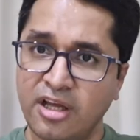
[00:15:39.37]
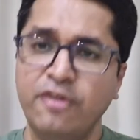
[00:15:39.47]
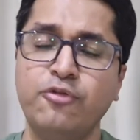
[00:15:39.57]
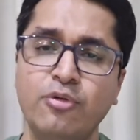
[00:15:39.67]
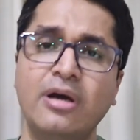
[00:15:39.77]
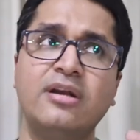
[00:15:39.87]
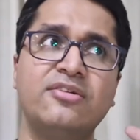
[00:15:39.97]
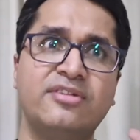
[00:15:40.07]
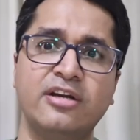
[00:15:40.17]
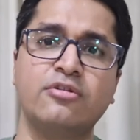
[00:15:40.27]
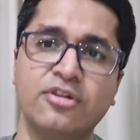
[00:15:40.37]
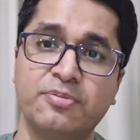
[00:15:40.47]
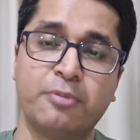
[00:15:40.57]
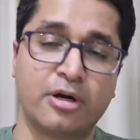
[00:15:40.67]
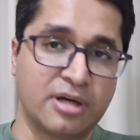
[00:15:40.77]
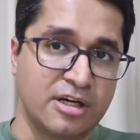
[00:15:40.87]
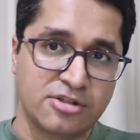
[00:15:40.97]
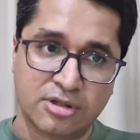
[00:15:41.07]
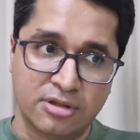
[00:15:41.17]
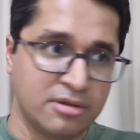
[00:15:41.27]
If you are listening to this
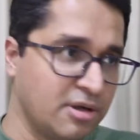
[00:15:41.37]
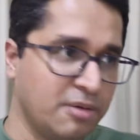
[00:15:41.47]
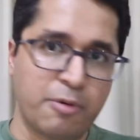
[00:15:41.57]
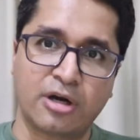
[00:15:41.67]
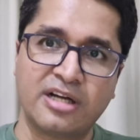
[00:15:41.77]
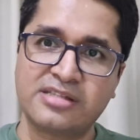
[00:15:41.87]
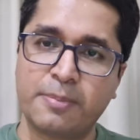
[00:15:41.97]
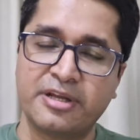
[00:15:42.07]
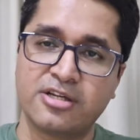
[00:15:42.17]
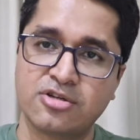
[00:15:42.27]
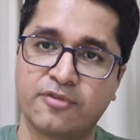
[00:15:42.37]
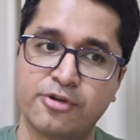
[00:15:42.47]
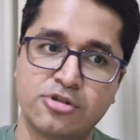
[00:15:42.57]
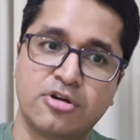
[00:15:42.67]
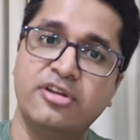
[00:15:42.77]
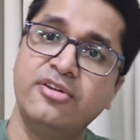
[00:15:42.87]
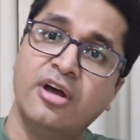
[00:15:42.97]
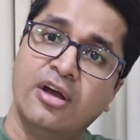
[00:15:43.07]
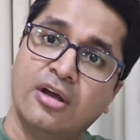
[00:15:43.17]
podcast on a podcast application of your choice,